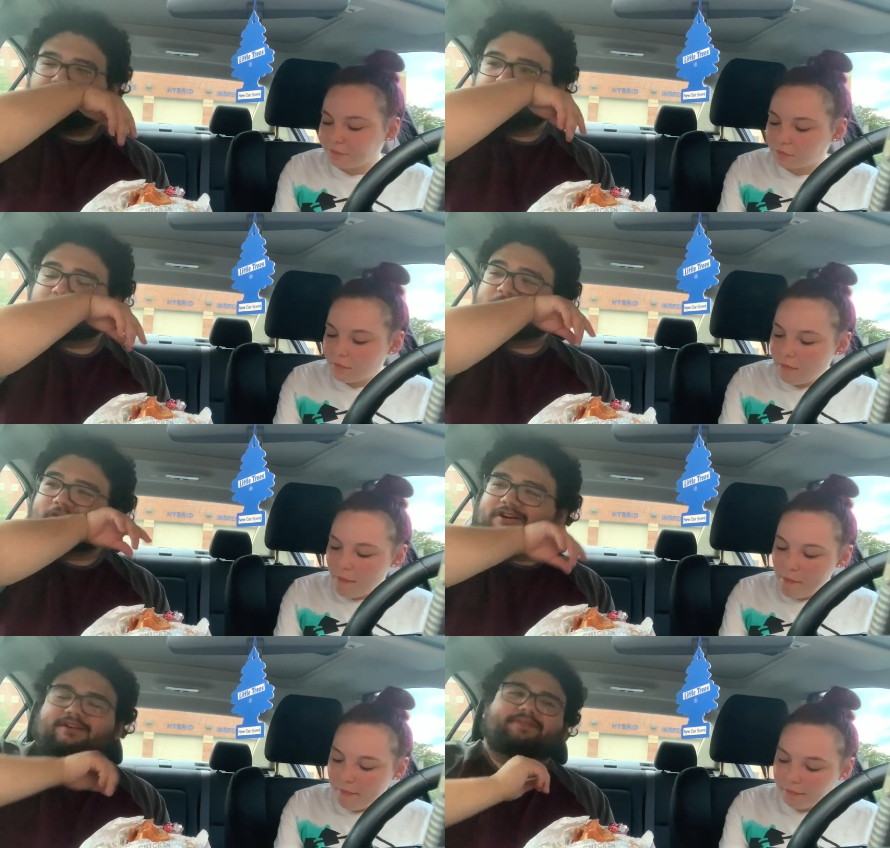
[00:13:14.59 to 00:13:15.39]
Speaker 1: for so
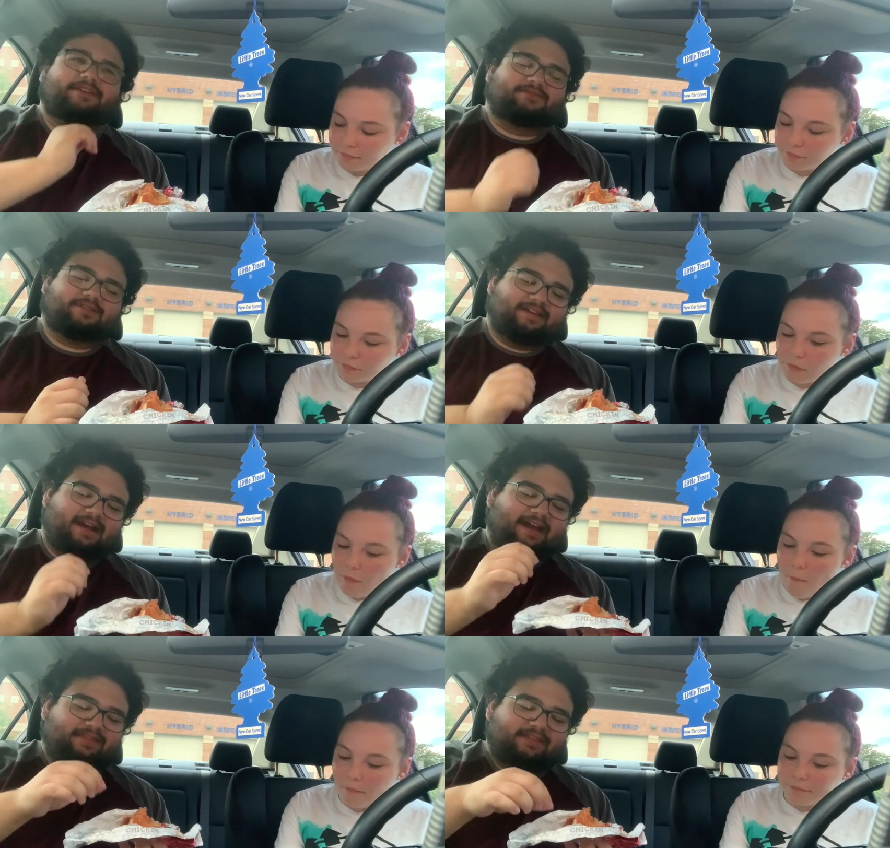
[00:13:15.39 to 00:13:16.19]
long that you're like,
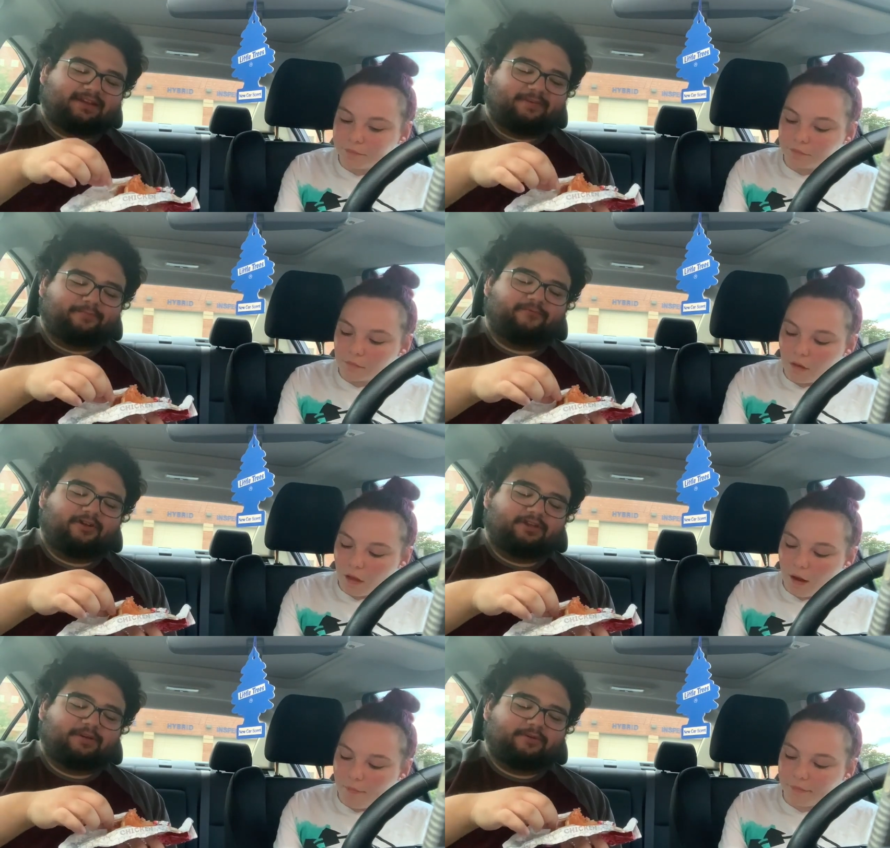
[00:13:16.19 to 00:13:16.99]
I think I'm
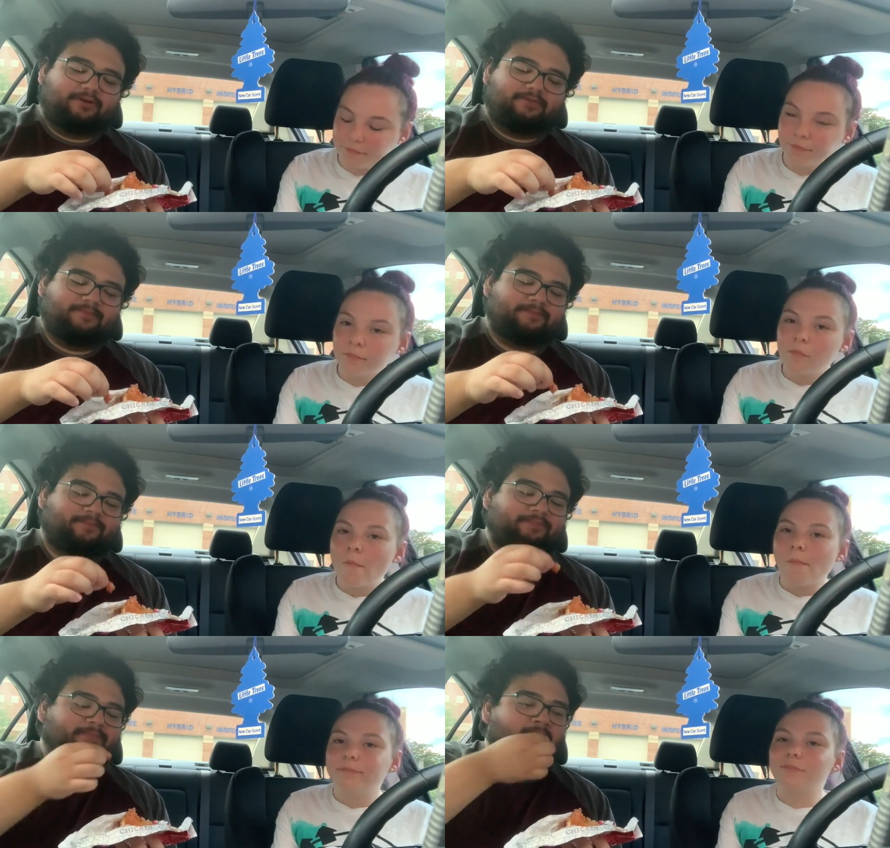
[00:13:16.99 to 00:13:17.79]
falling apart.
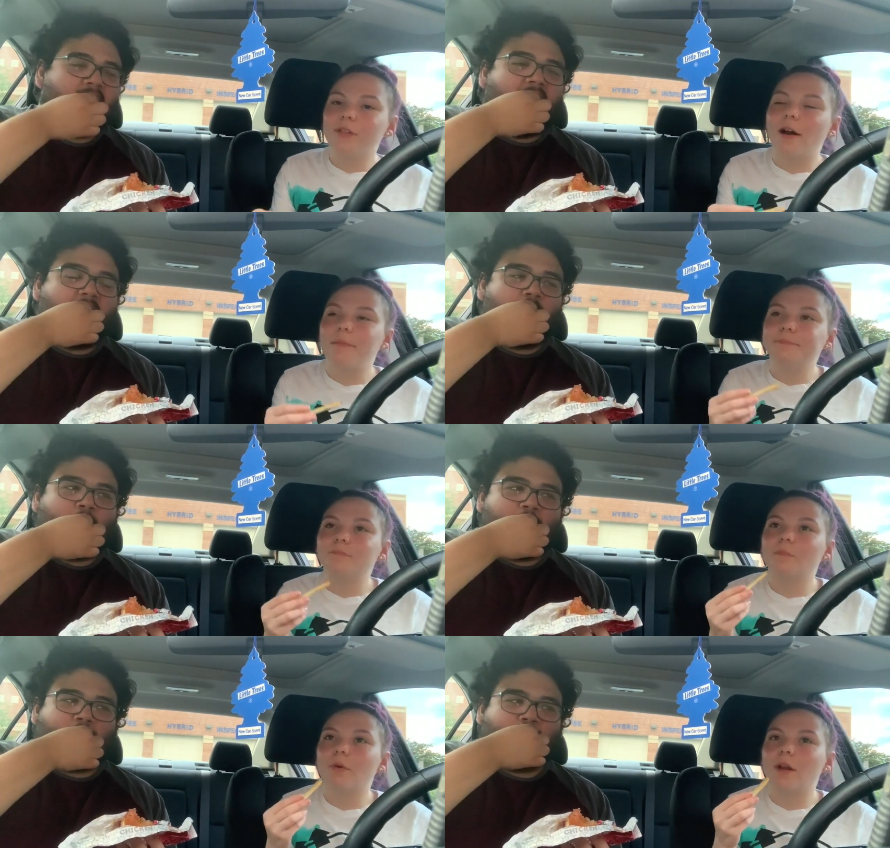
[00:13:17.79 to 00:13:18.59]
Speaker 2: Yeah,
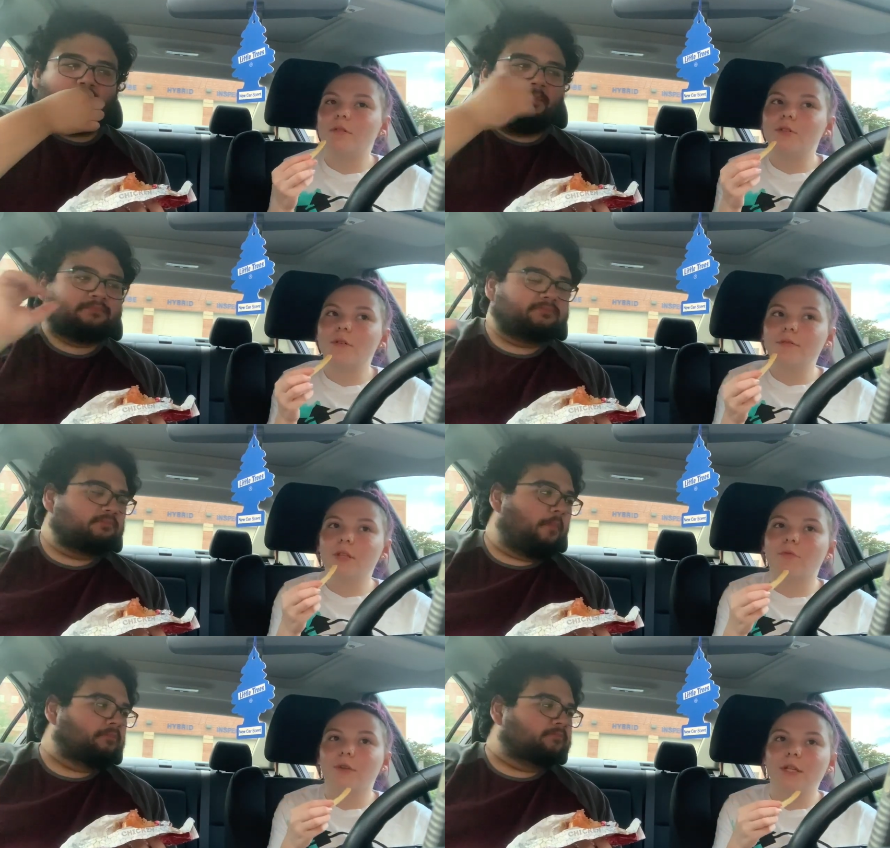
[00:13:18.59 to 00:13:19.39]
but also I was
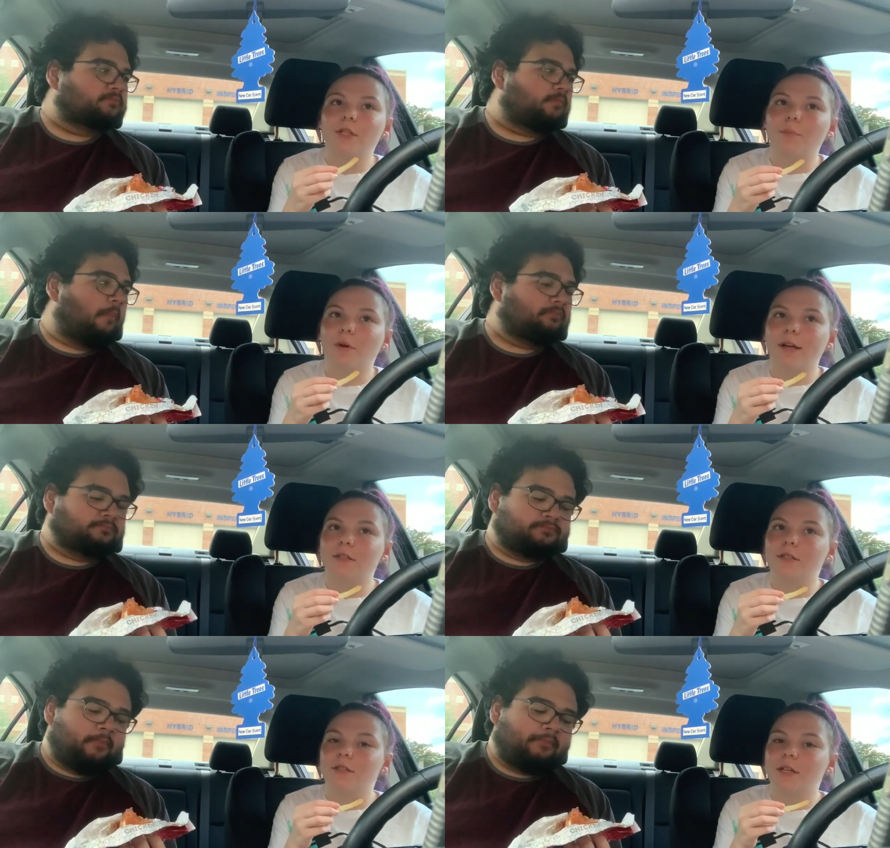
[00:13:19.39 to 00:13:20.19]
like really
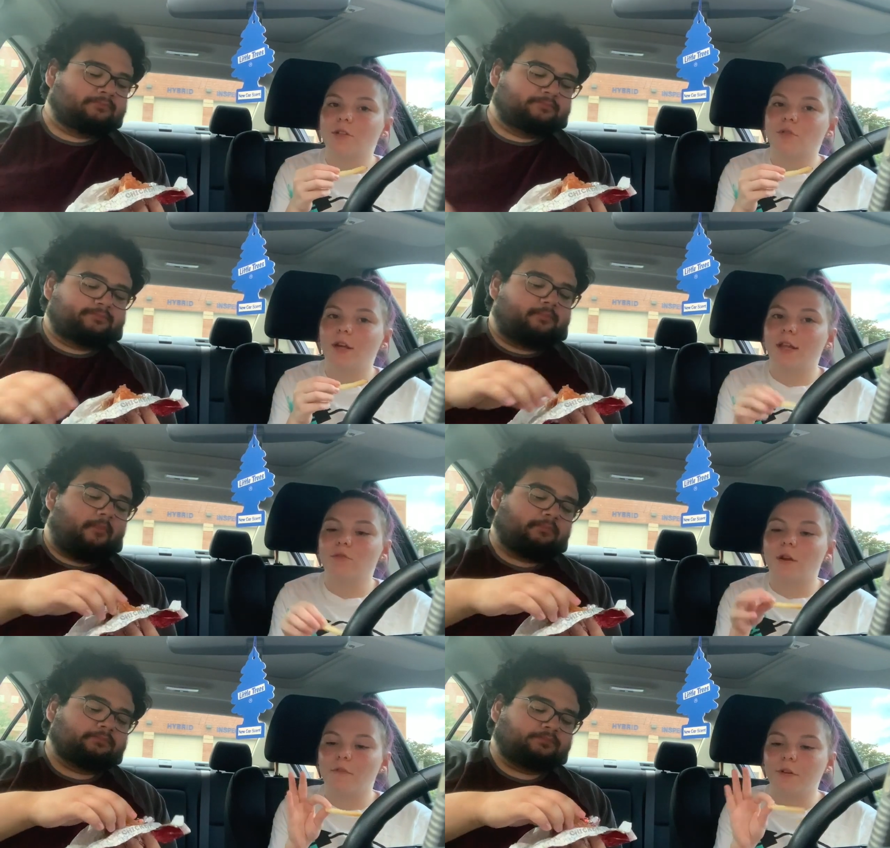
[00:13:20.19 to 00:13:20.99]
depressed in sixth grade.
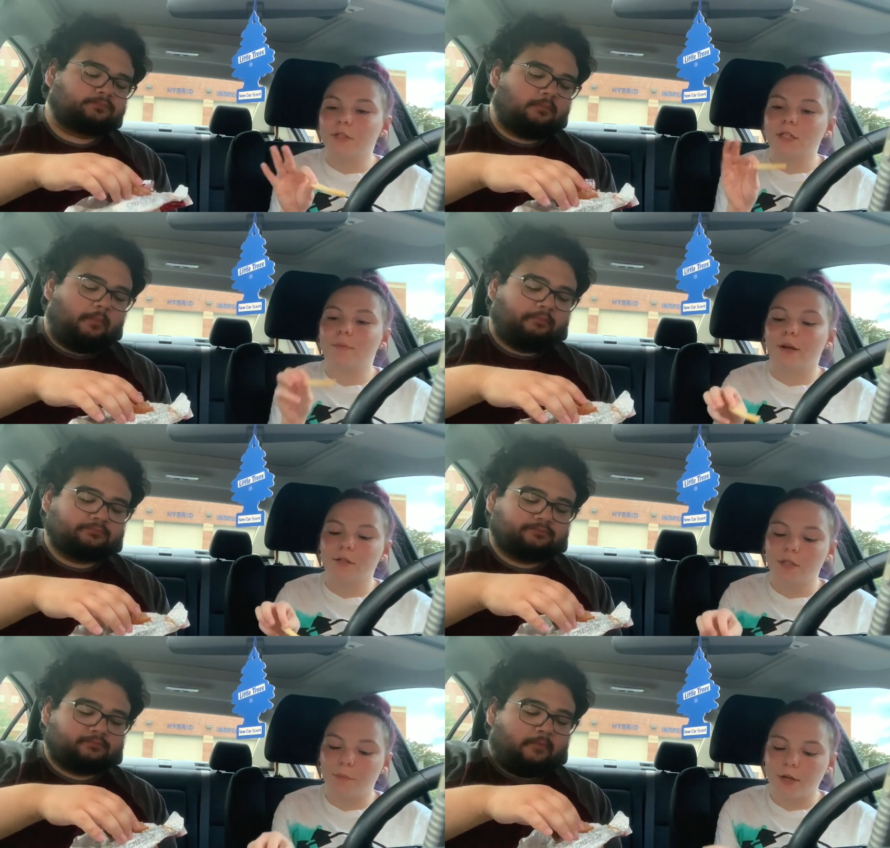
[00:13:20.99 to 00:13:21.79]
That's when I first
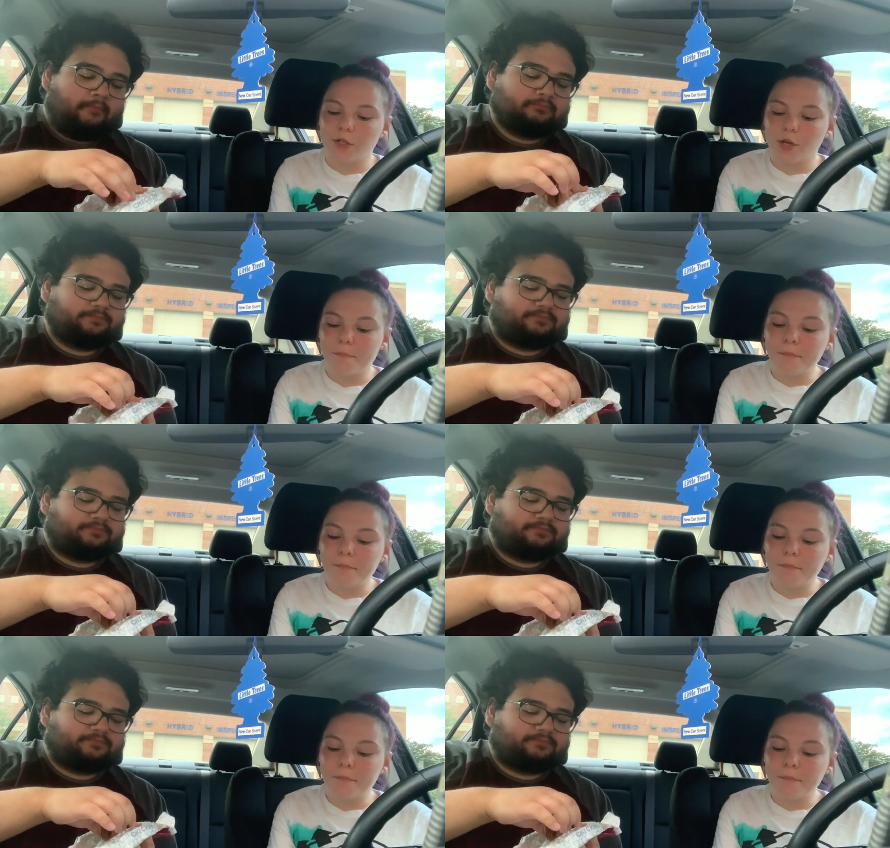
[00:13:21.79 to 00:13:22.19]
experienced depression.